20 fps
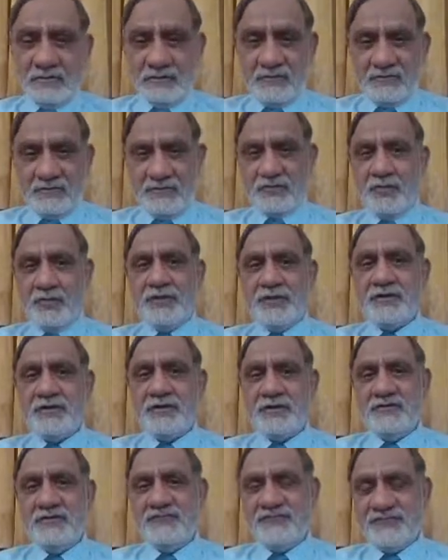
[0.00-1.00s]
Going
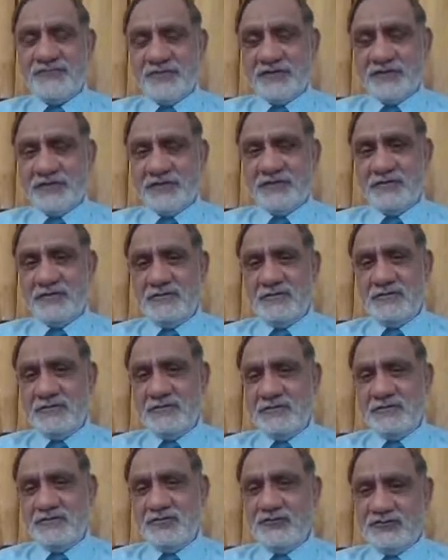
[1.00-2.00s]

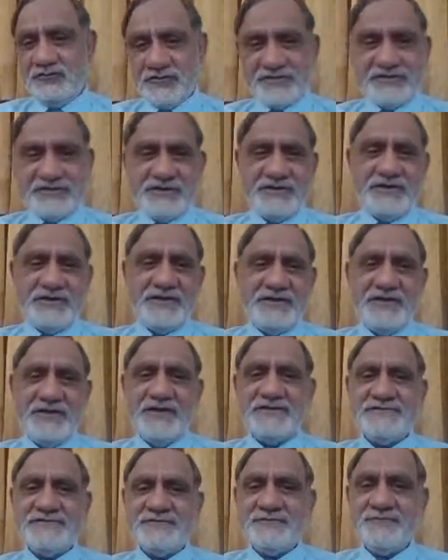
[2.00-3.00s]
into further
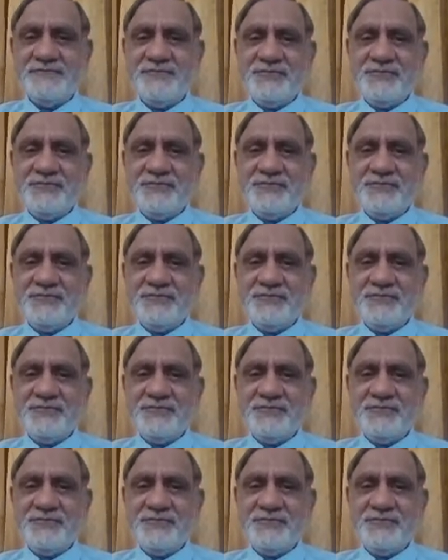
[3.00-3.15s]
details,